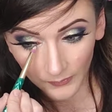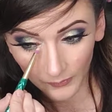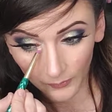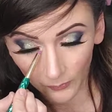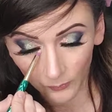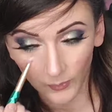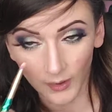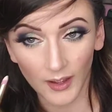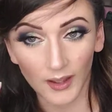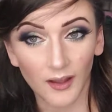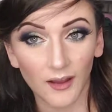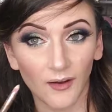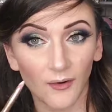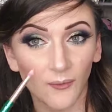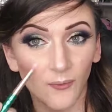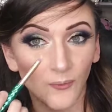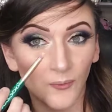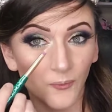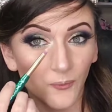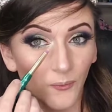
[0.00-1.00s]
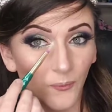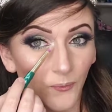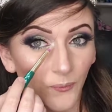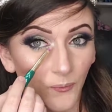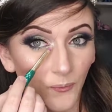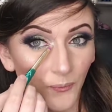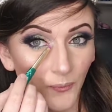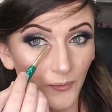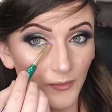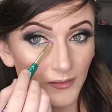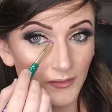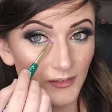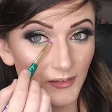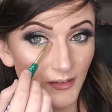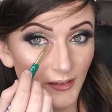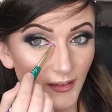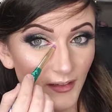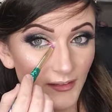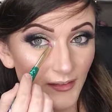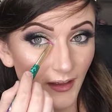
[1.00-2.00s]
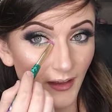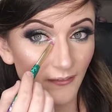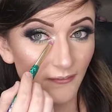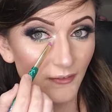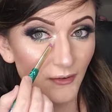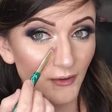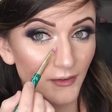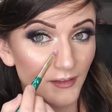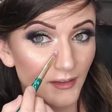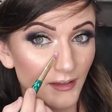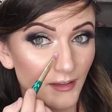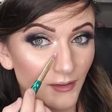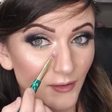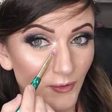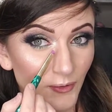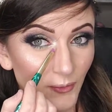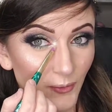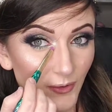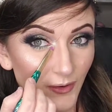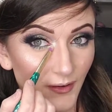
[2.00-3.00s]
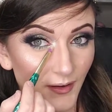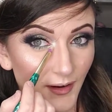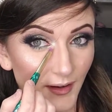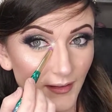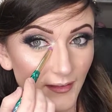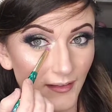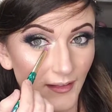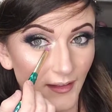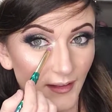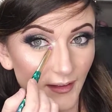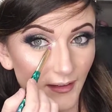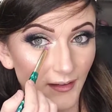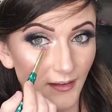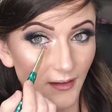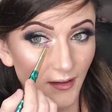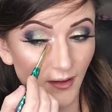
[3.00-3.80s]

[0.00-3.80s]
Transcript: Wow. Look at that for the inner corner highlight.